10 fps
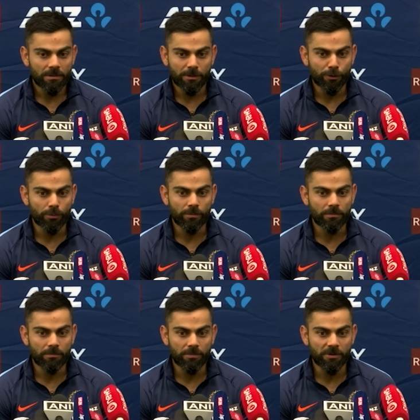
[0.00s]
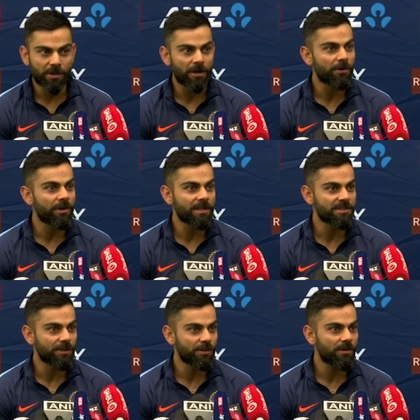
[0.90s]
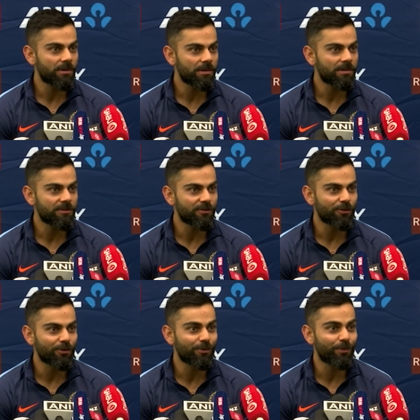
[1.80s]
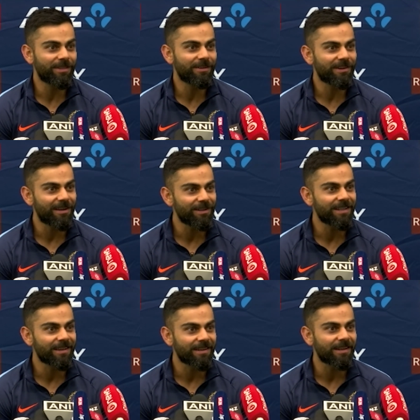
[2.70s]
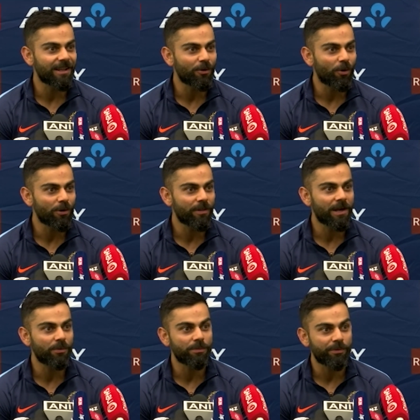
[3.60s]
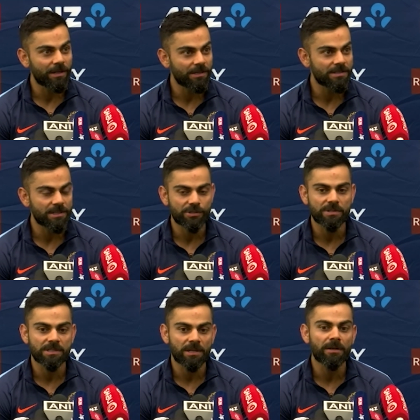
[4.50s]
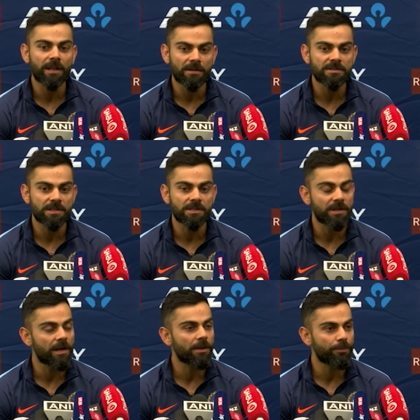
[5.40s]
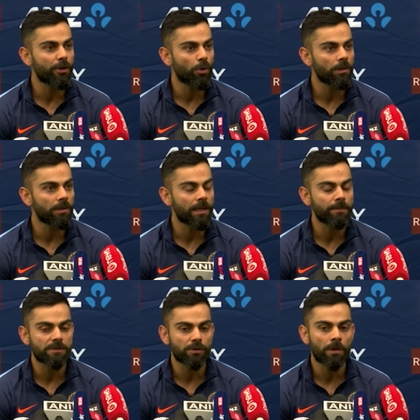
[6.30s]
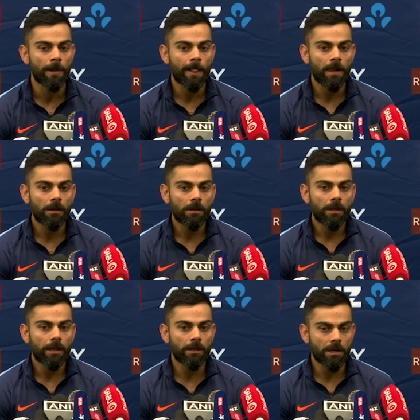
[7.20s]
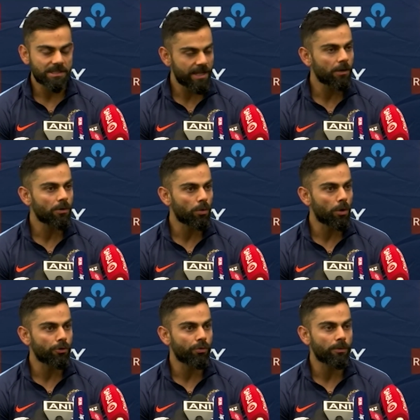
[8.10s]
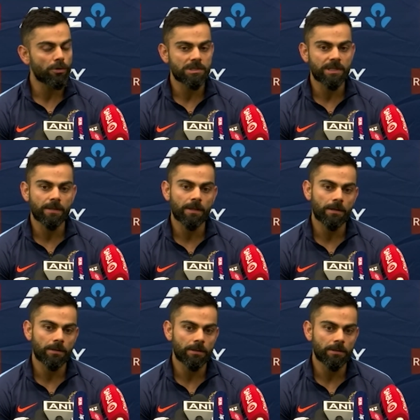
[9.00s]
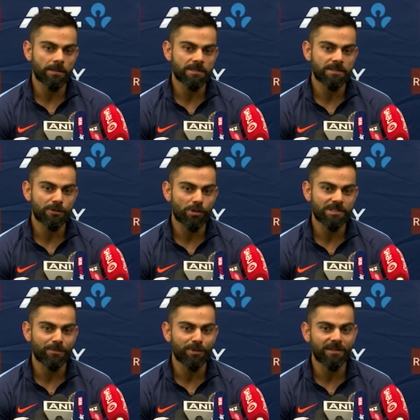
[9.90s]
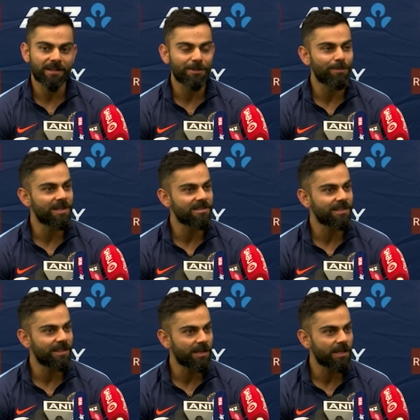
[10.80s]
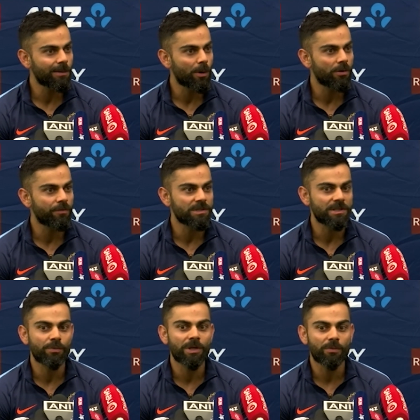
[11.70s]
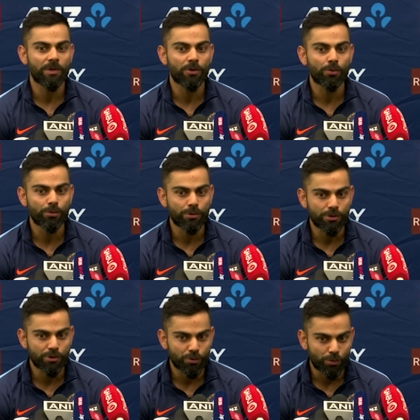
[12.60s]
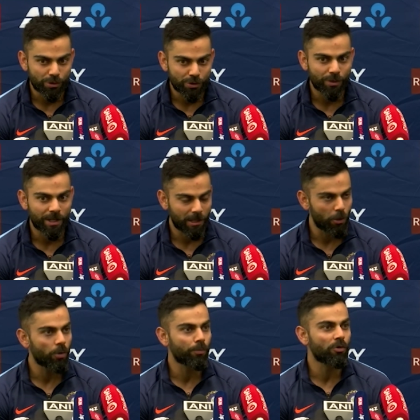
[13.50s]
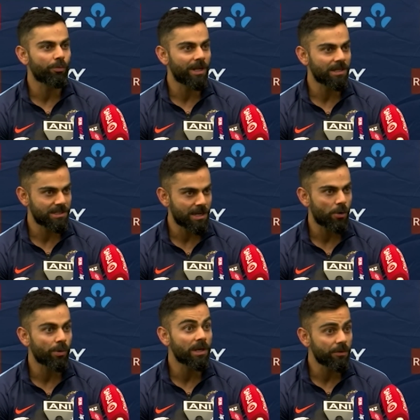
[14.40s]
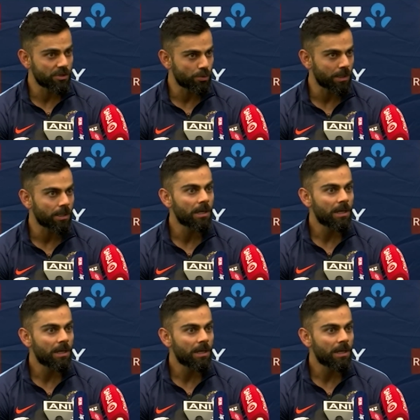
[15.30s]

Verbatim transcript: you know, 300 days a year. So with the traveling and all of that, with practice sessions and intensity is right up there all the time. So it does take a toll on you. I'm not saying that it's not something that the players are thinking about. If you see, we do choose to take a lot more breaks now individually,